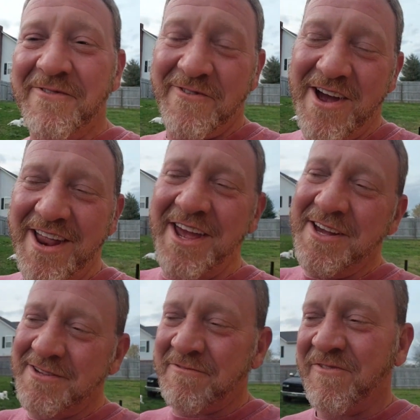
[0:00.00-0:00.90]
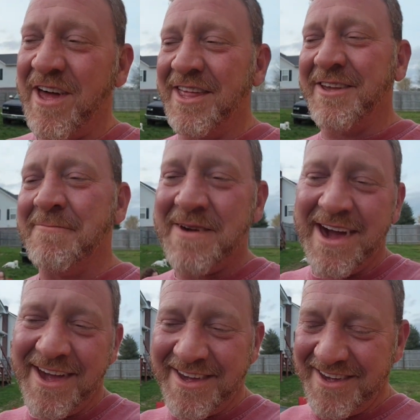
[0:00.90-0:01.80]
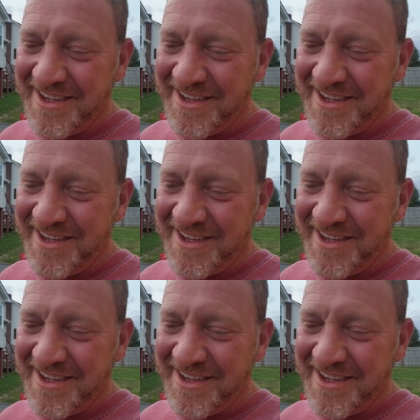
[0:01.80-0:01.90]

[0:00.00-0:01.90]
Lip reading: Friday is finally back.